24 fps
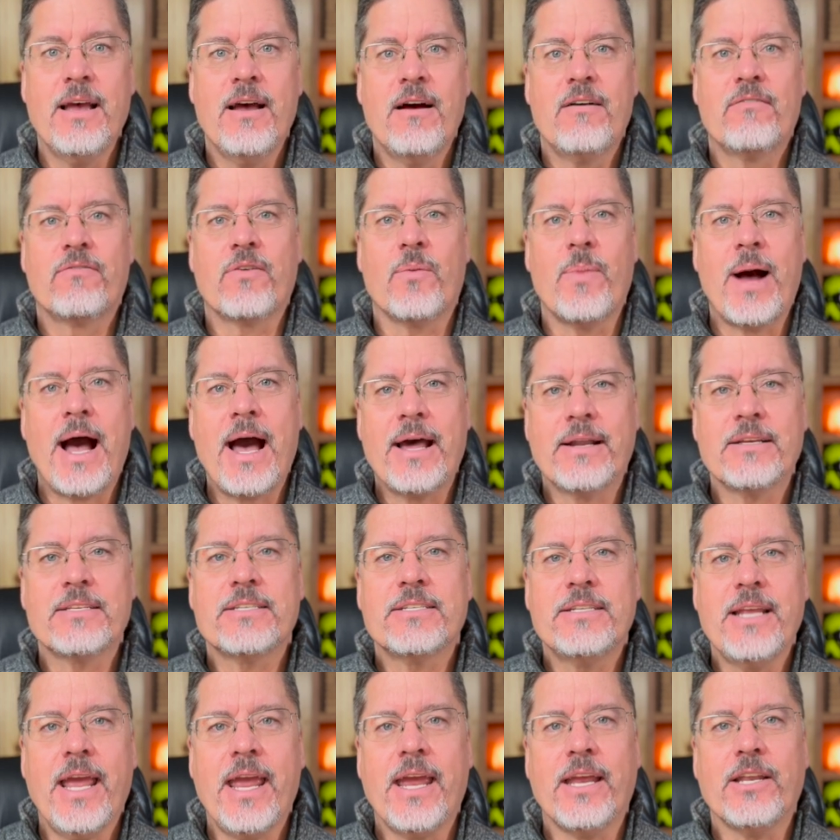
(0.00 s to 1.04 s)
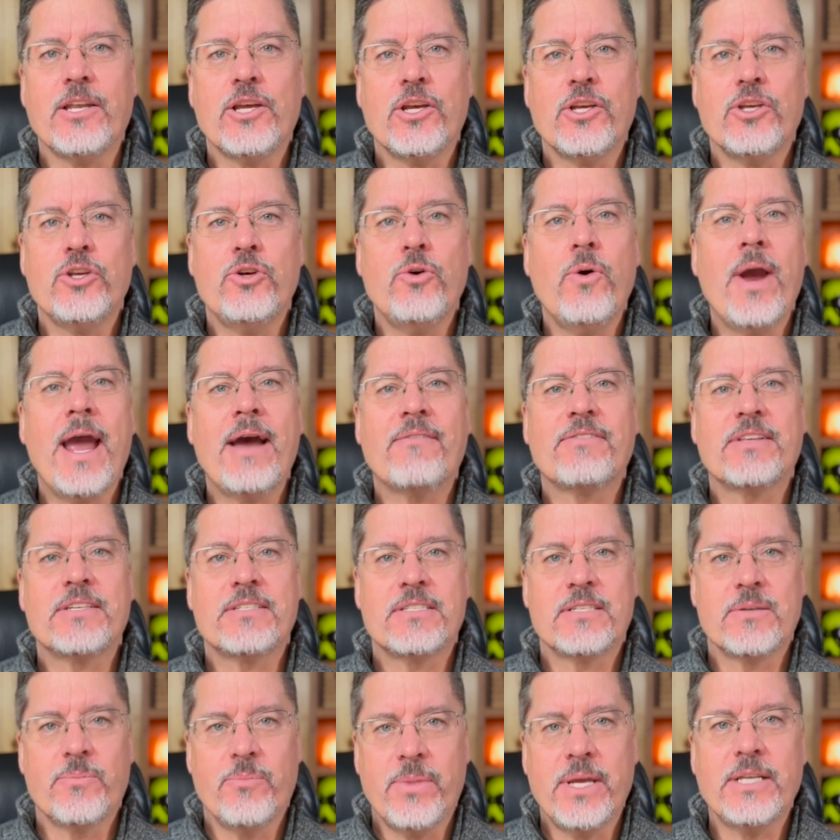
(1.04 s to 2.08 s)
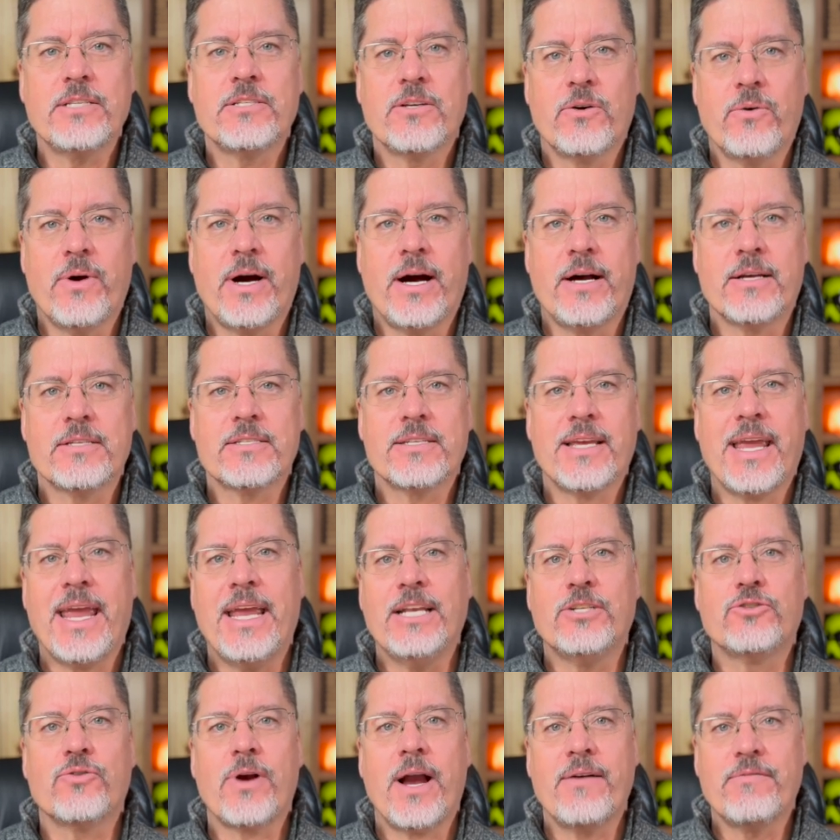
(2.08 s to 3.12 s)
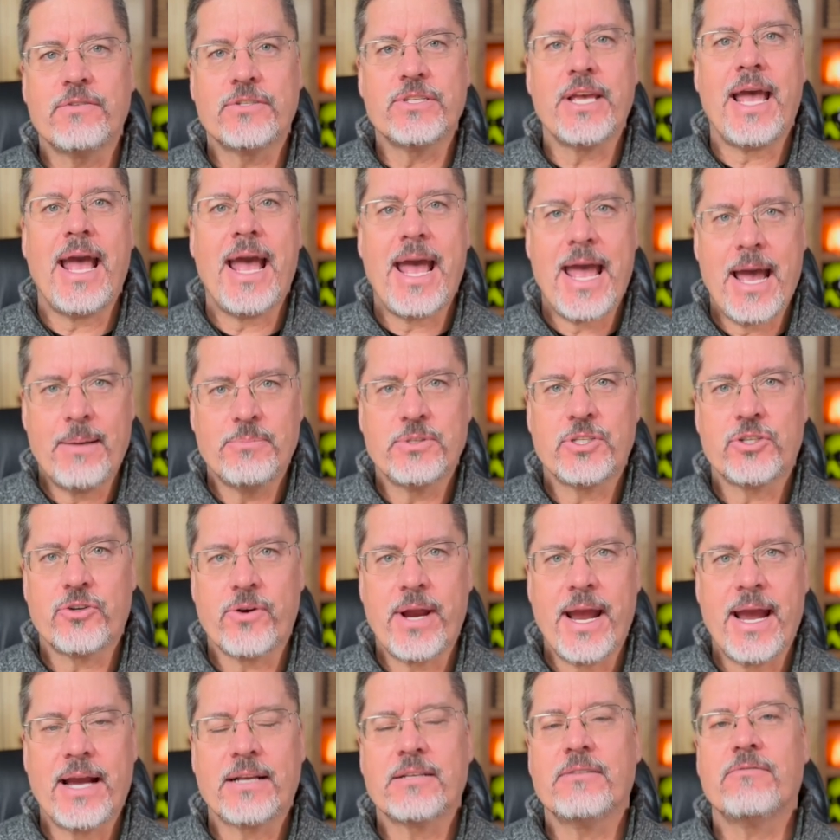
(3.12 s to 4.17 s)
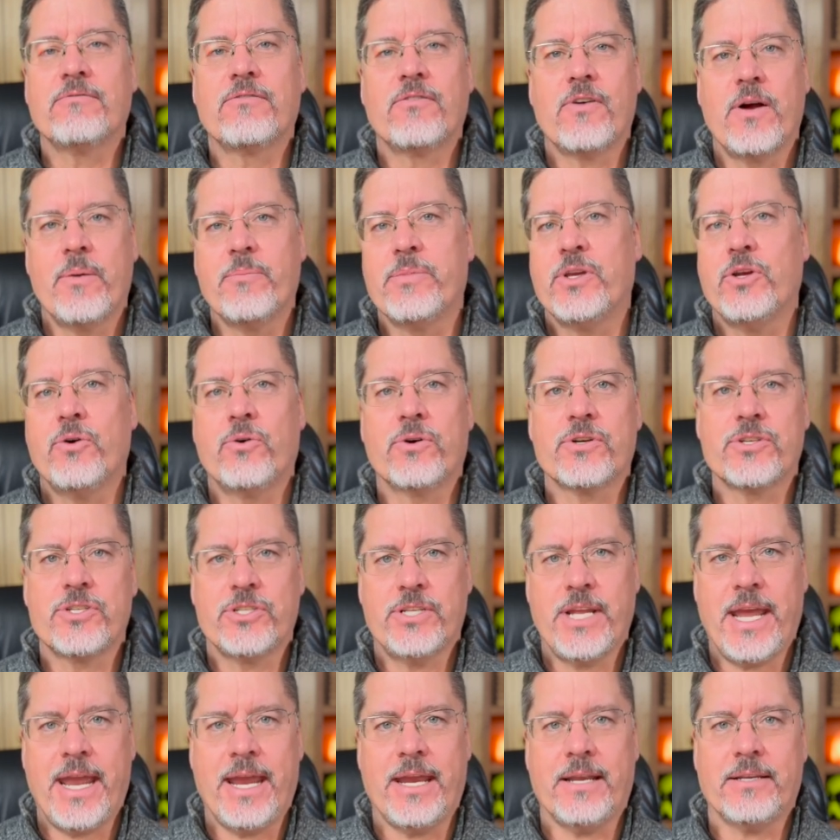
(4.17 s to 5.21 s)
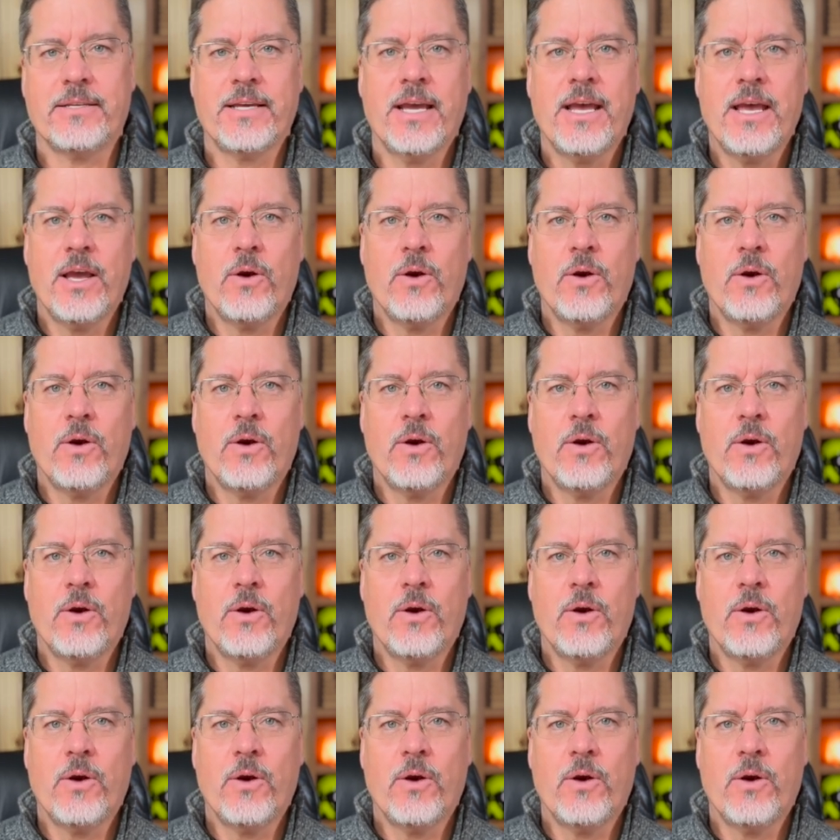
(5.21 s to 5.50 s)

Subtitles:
from out-of-state, you have to submit to us a driver's abstract from your state.